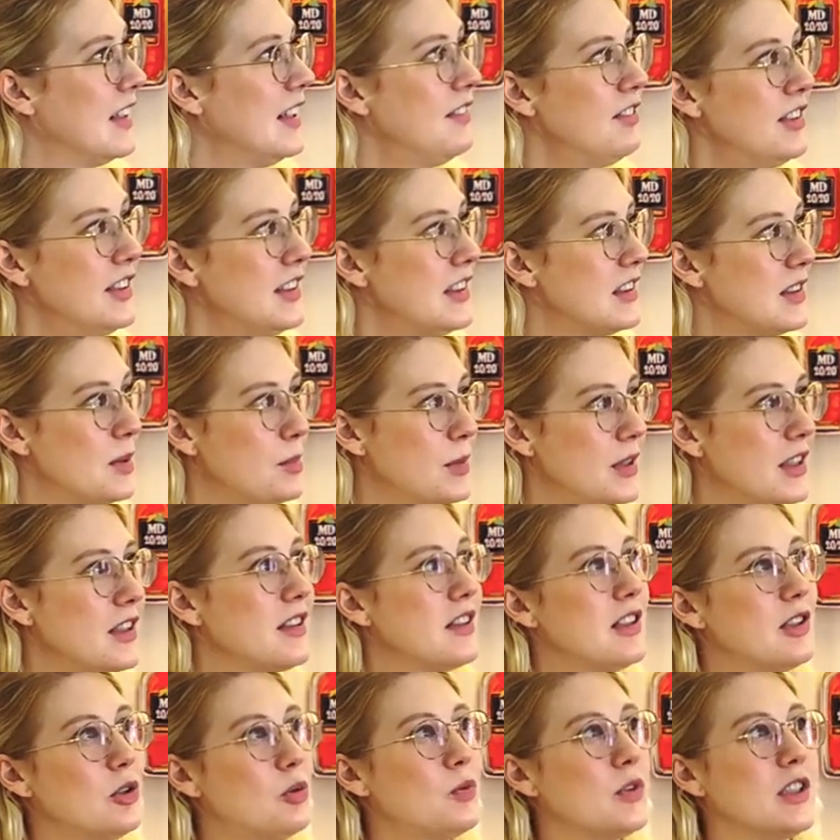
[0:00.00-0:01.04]
even some of the
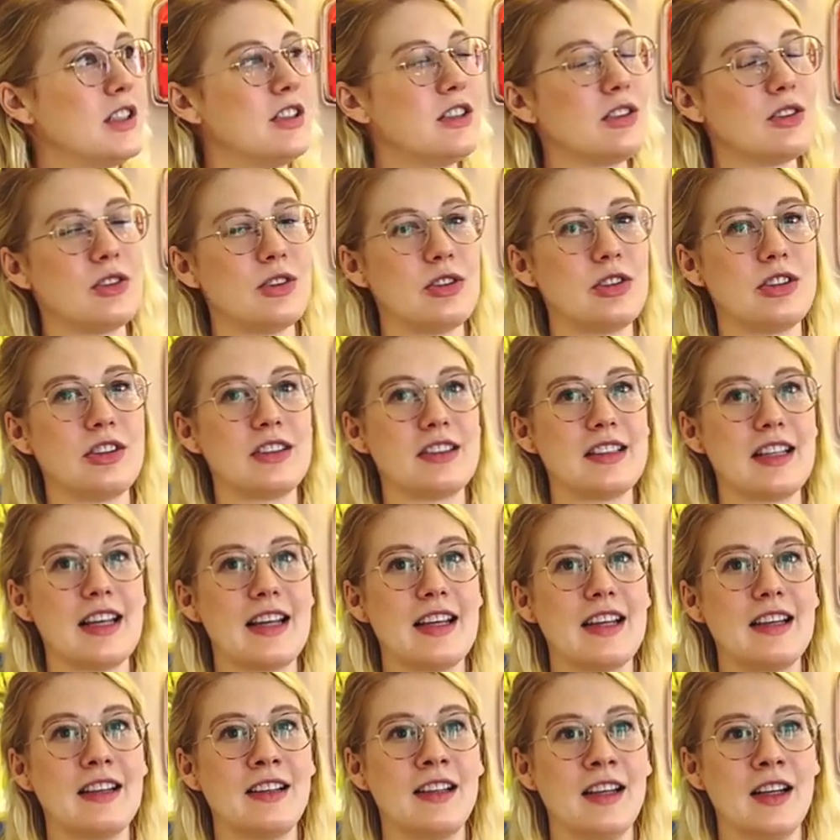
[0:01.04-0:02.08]
little ones, are just
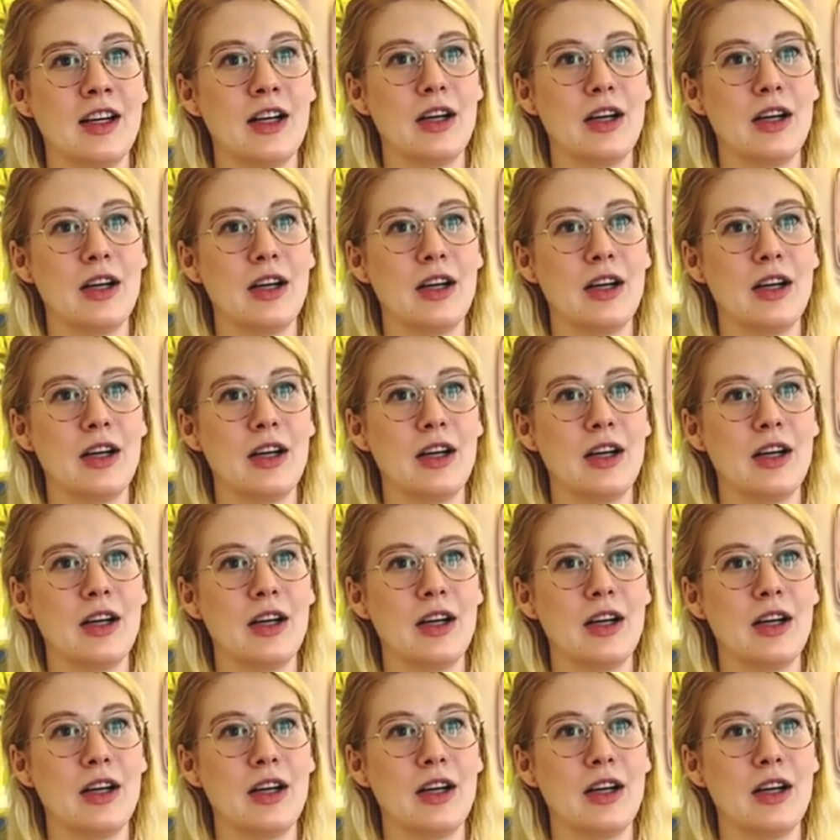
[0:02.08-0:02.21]
like